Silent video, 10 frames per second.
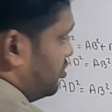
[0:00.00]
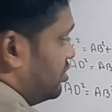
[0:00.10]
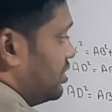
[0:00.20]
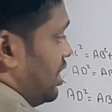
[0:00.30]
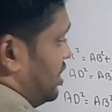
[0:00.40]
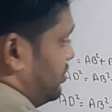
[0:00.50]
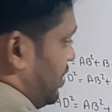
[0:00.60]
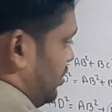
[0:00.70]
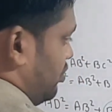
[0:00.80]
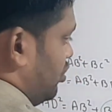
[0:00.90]
this is the last
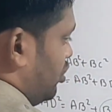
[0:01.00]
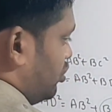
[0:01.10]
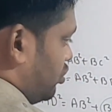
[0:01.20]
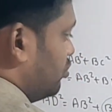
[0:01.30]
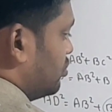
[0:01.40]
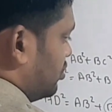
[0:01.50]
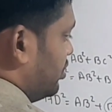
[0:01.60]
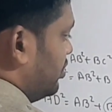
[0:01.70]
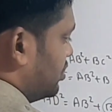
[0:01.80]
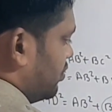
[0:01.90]
value. So you see
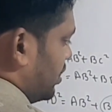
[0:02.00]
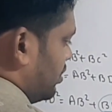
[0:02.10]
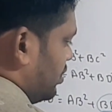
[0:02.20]
this one,